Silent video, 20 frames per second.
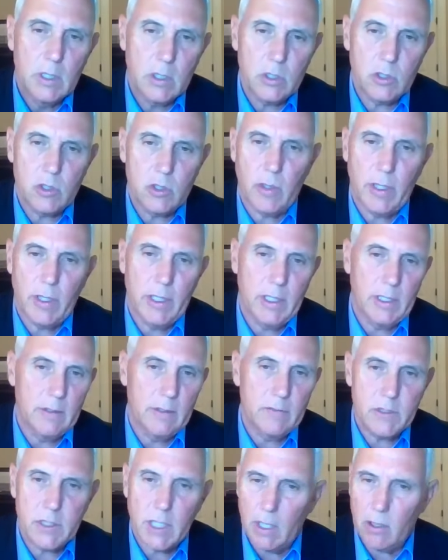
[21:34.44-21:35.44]
uh, train
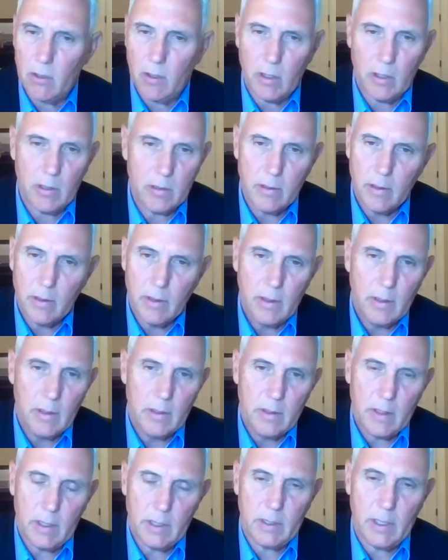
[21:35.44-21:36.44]
of terror
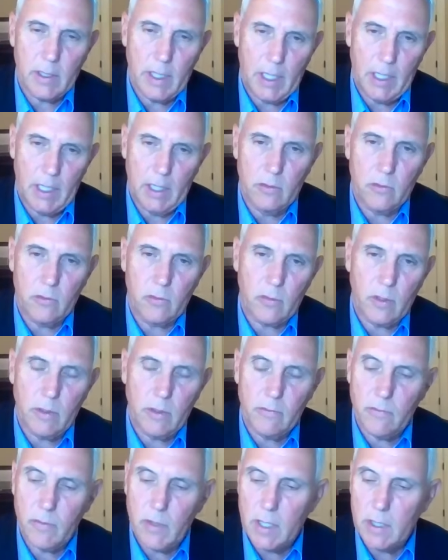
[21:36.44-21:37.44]
at the hands
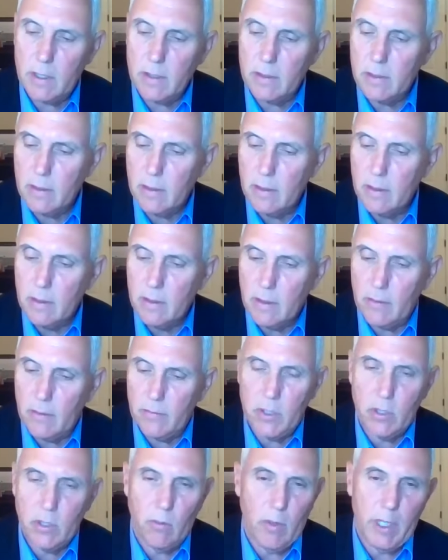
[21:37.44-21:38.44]
of, uh,
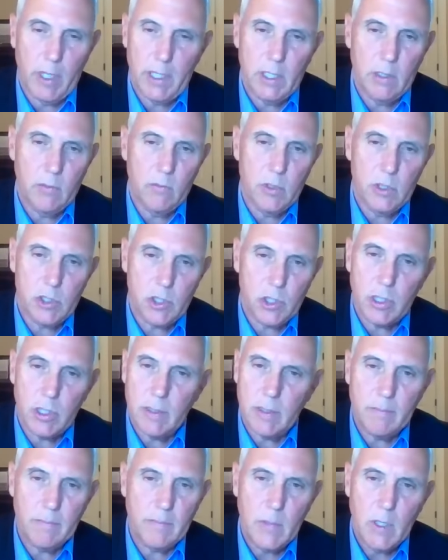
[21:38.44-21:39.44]
of the Iranian
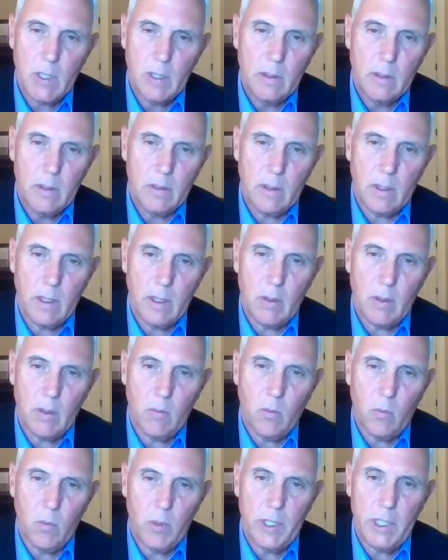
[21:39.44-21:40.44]
regime, uh,
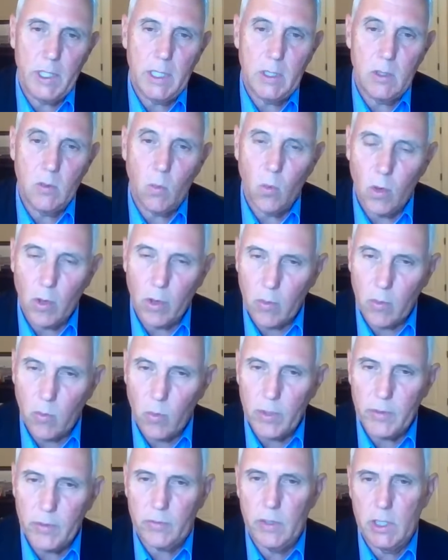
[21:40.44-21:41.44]
we need to work
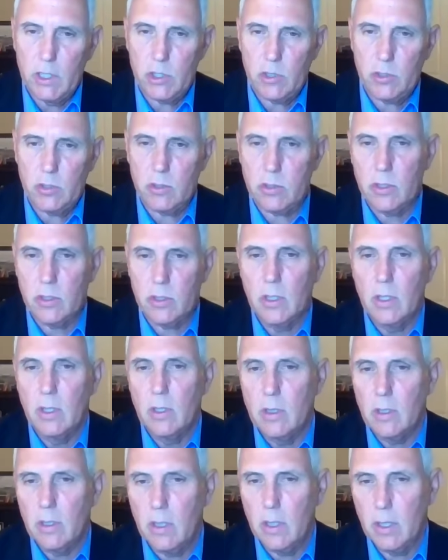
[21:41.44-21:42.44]
with nations
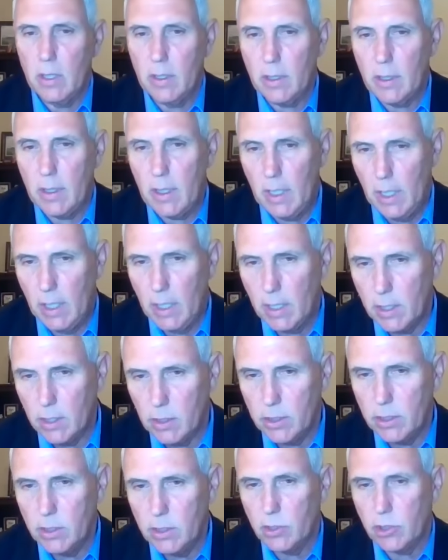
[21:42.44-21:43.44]
uh, and
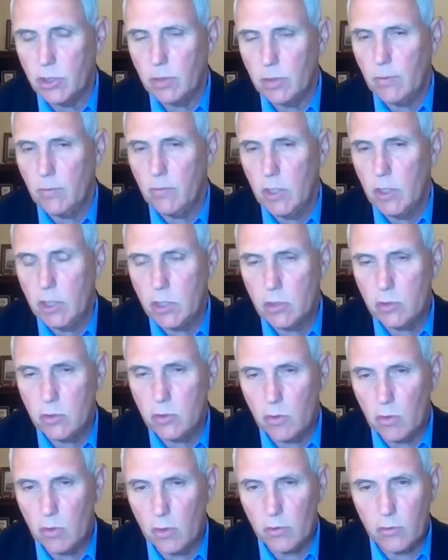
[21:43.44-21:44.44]
the leadership of
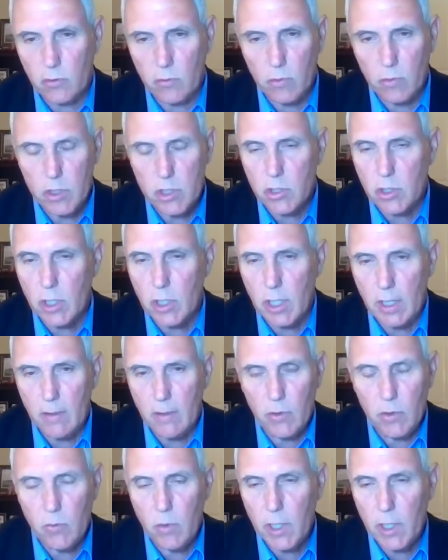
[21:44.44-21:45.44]
nations across the region in
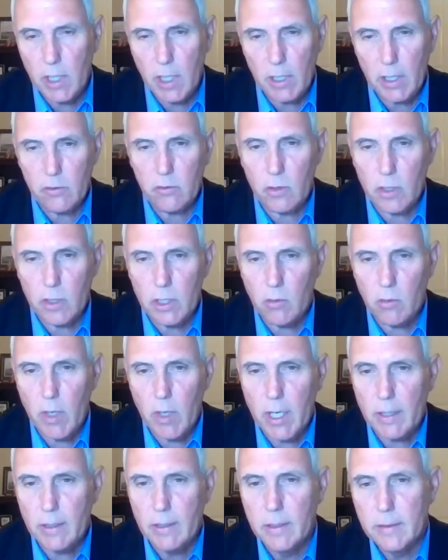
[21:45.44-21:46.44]
every way to isolate
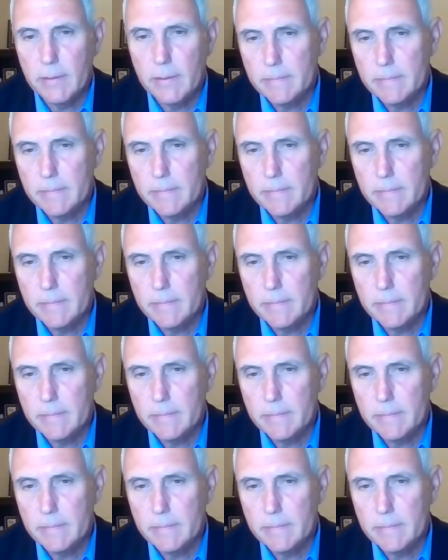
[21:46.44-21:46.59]
Iran.